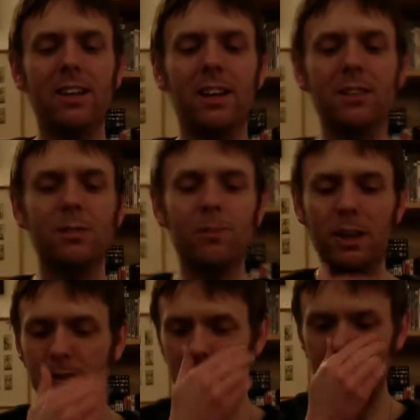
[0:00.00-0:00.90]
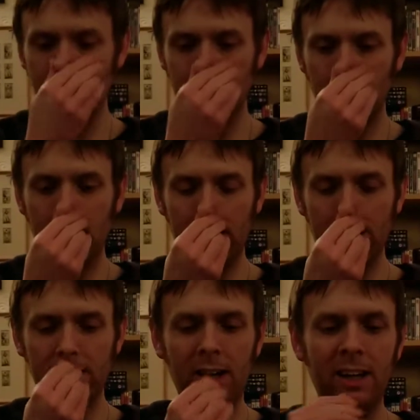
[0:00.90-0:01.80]
as a very young
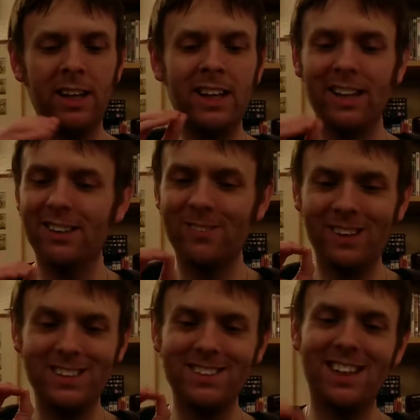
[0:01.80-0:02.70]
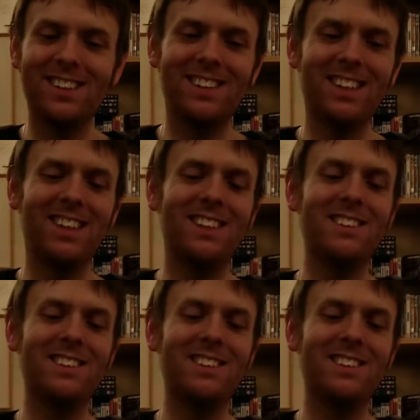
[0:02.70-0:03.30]
actor, and he is fantastic in this.